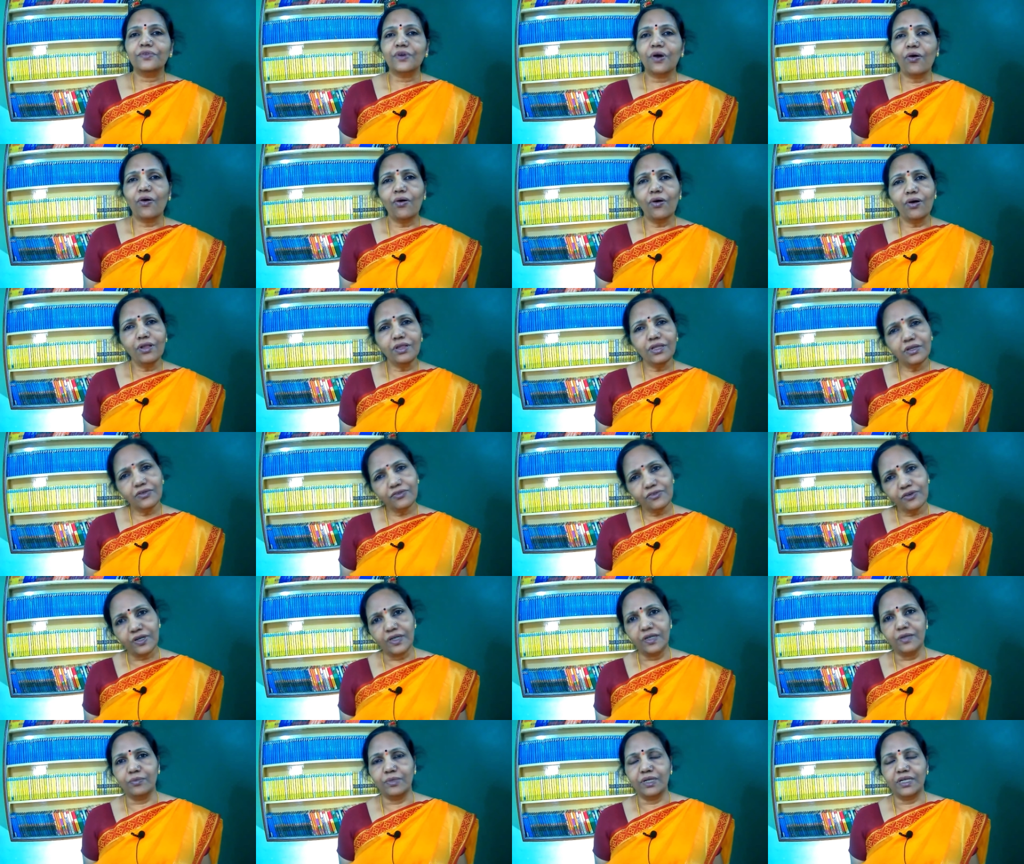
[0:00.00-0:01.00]
all the
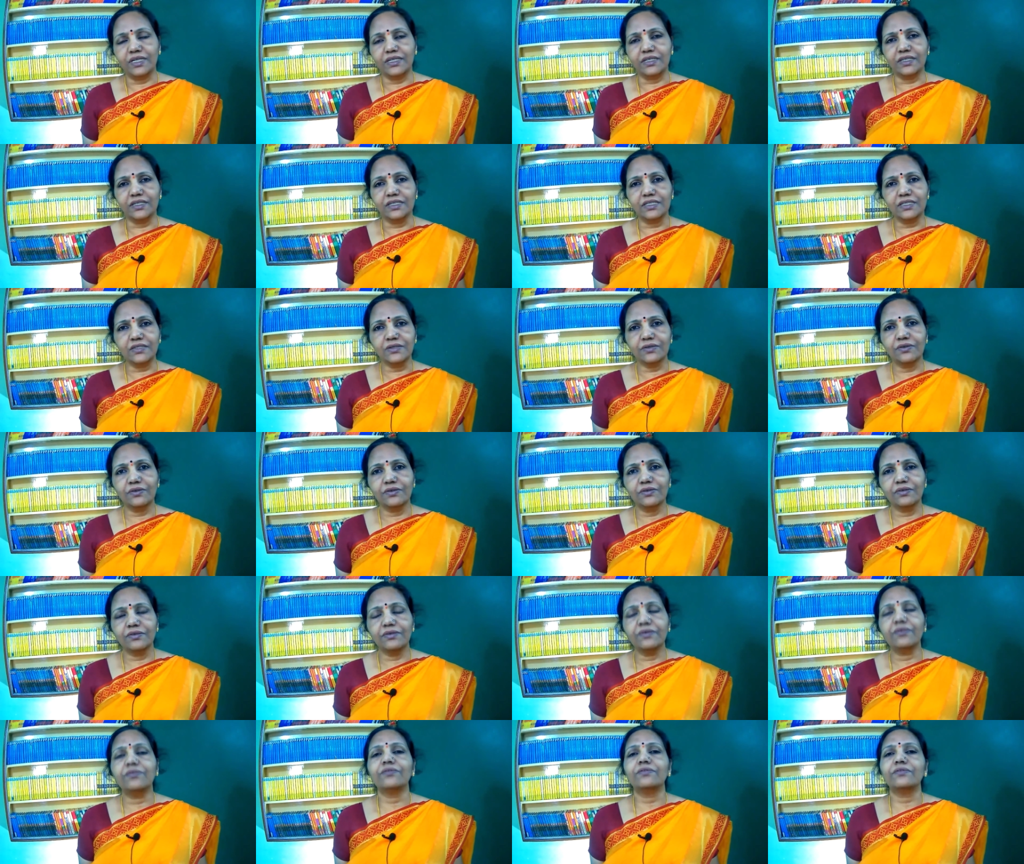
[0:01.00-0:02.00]
fundamentals
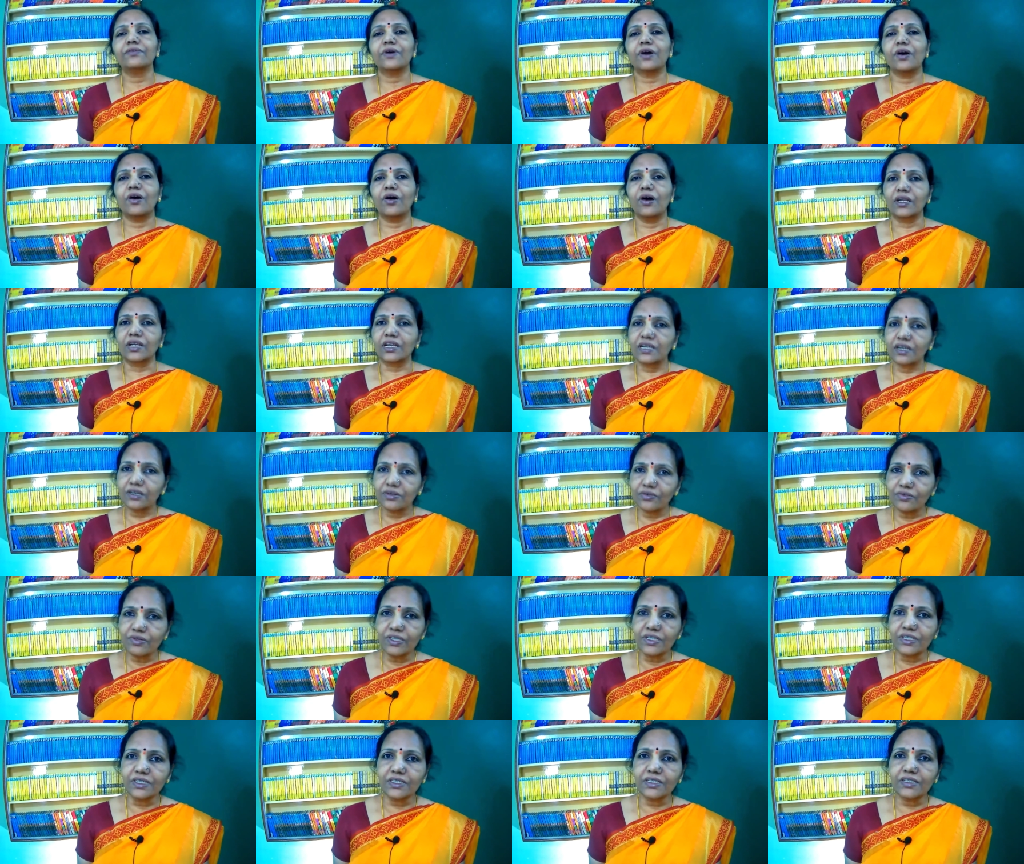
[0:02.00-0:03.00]
are
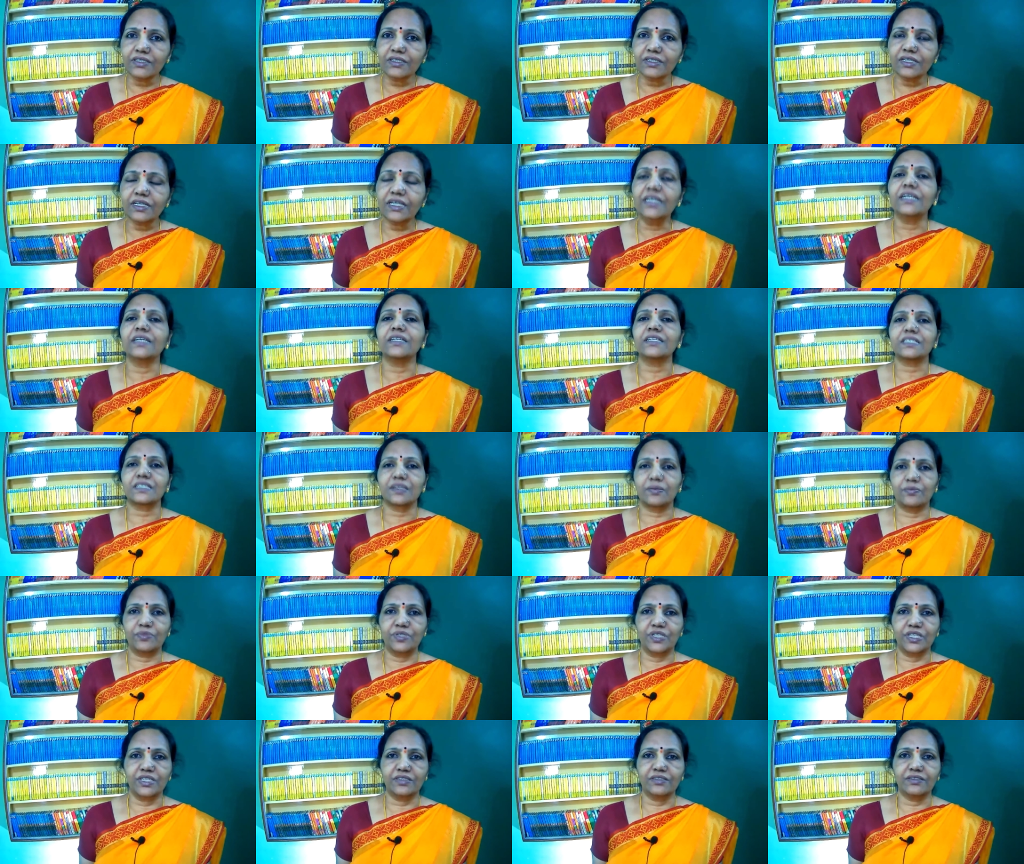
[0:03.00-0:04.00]
covered in a
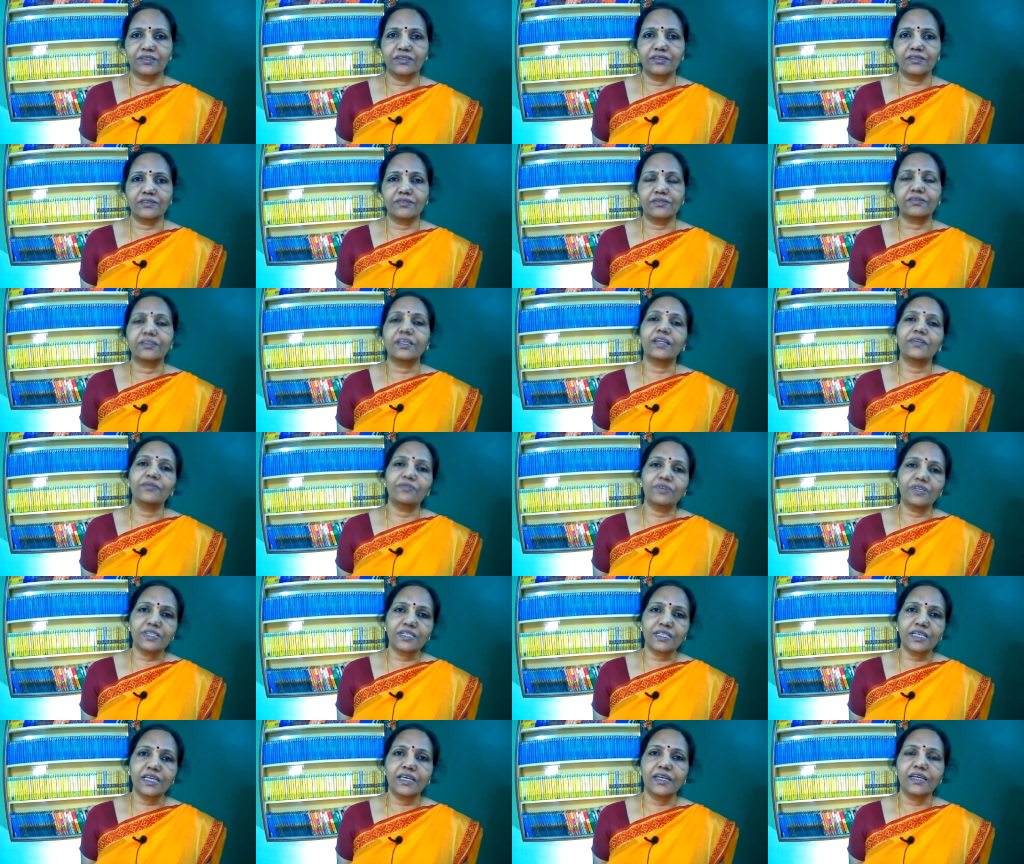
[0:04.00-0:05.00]
subject. Then we
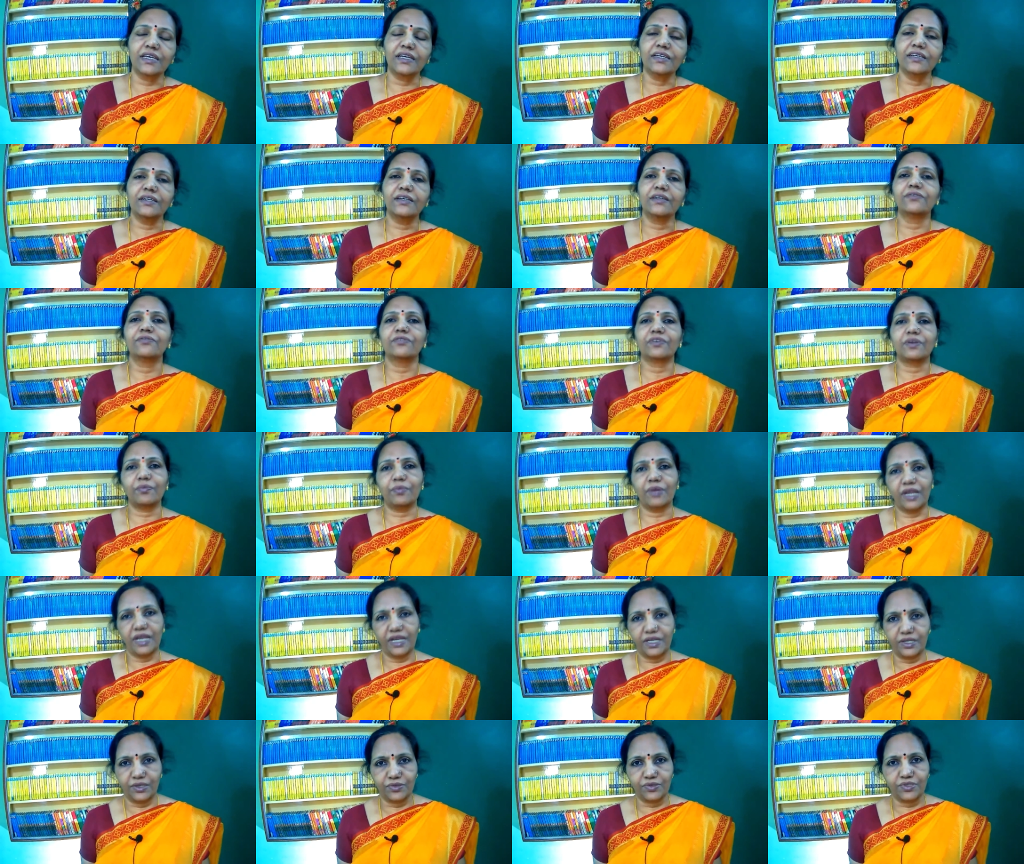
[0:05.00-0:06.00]
say from
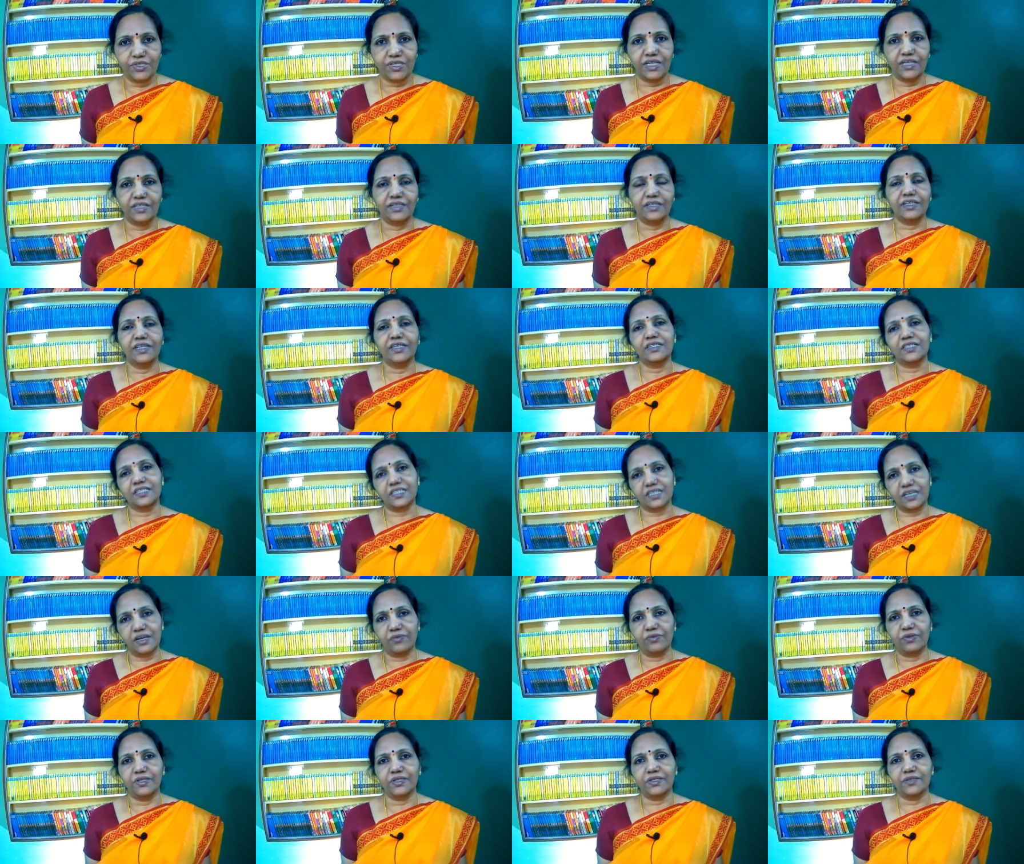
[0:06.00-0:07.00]
A to Z, it's
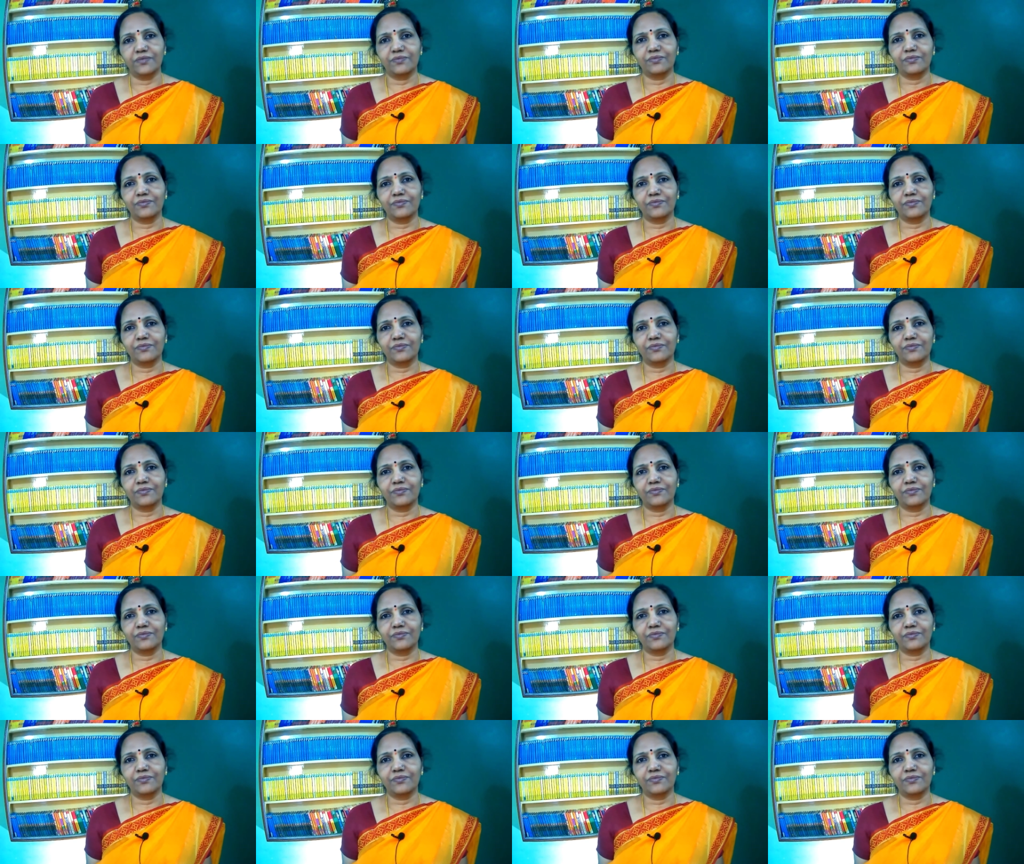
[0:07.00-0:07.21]
covered.